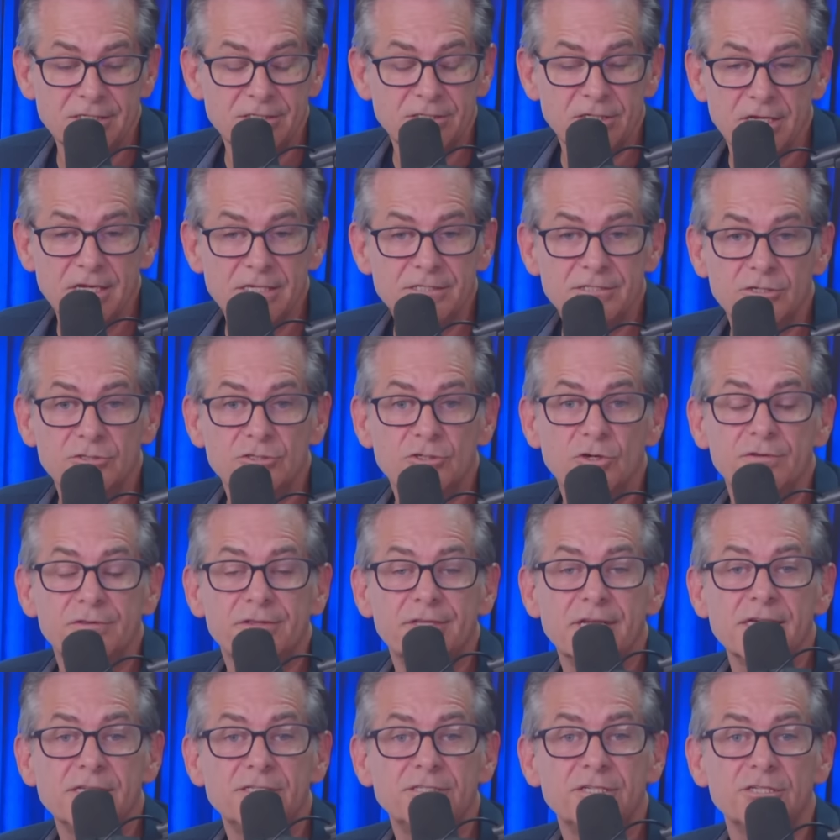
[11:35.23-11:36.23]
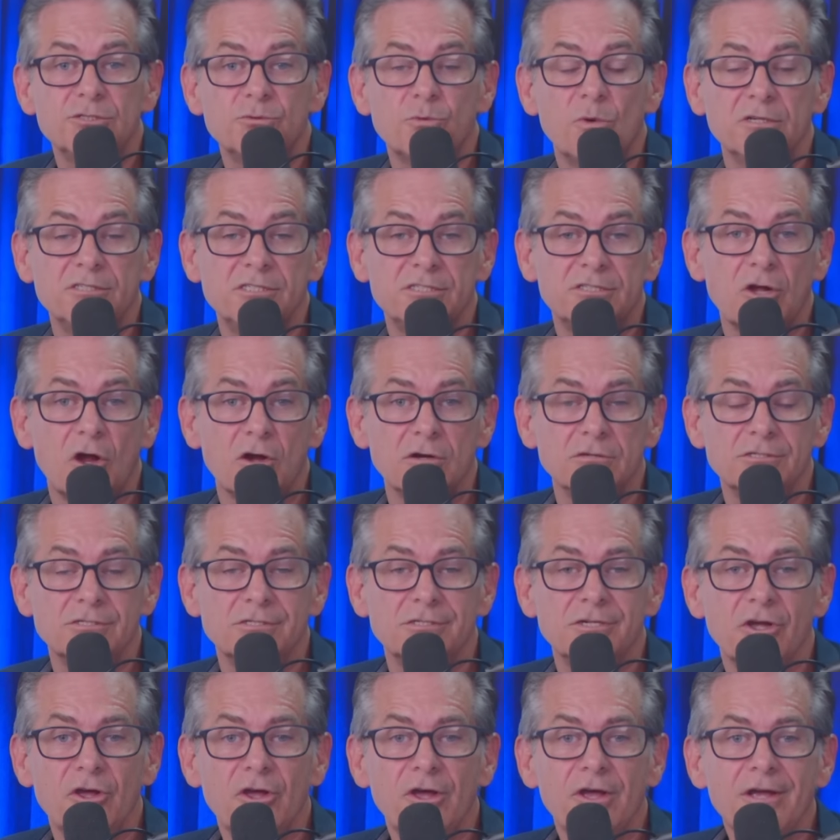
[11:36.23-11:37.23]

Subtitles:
This is what starts.